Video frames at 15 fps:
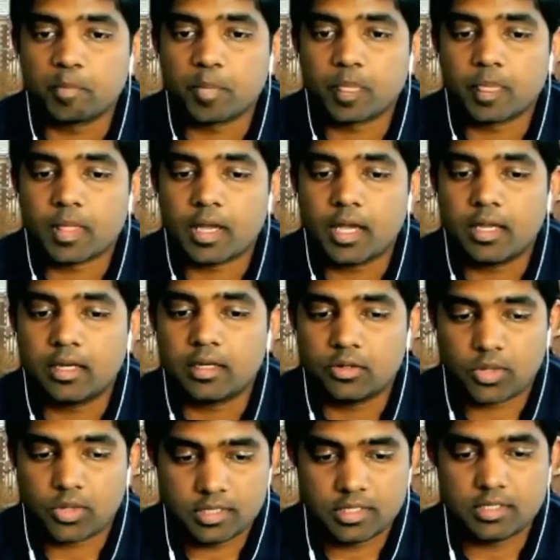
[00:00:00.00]
And you can
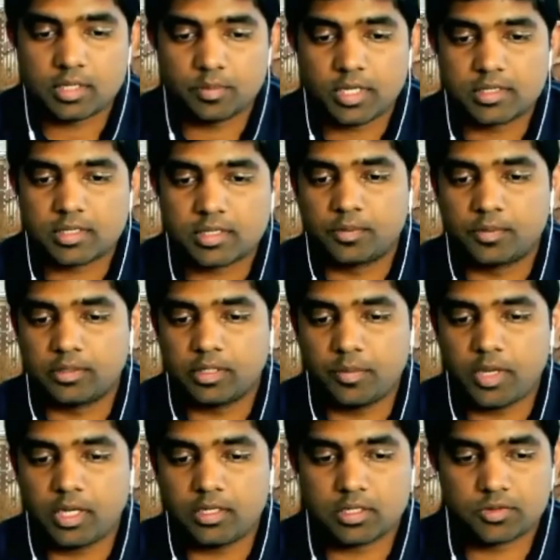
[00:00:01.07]
see some example
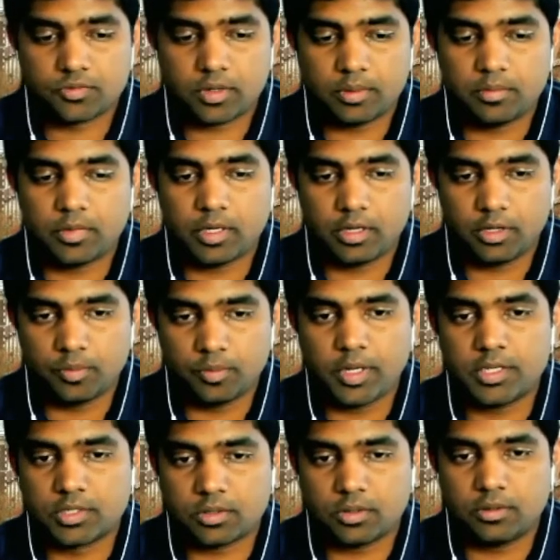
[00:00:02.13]
images from
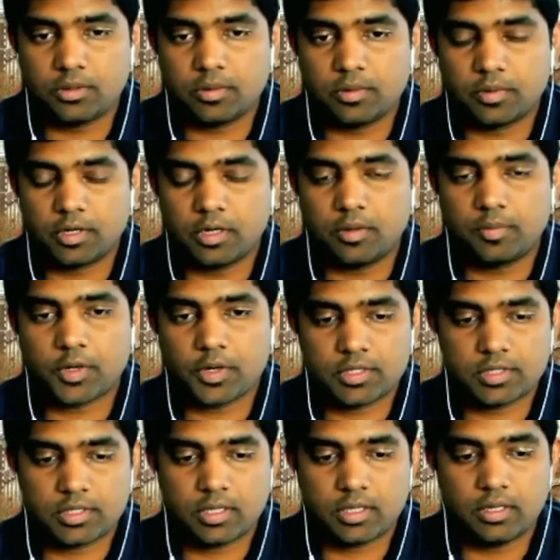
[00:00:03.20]
based on
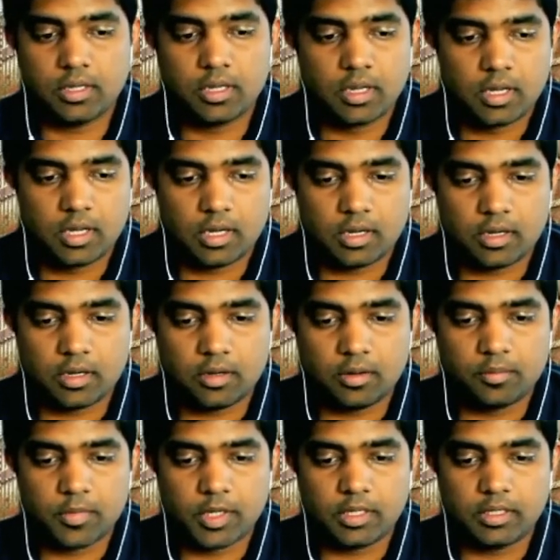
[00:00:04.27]
processing
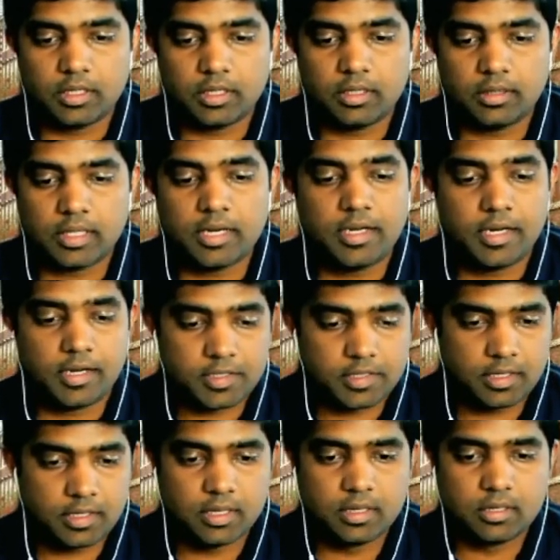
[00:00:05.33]
in that data
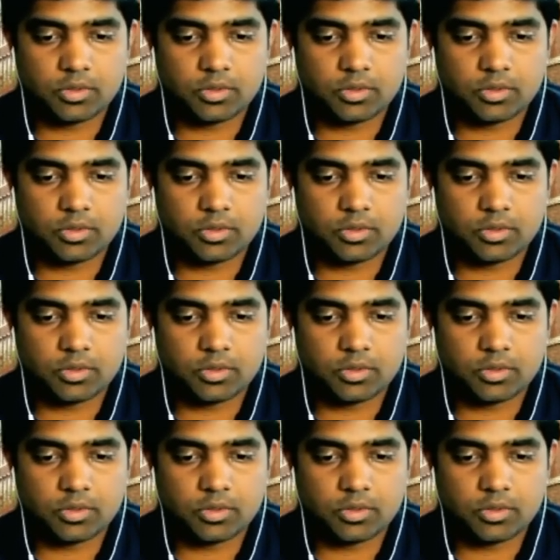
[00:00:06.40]
set.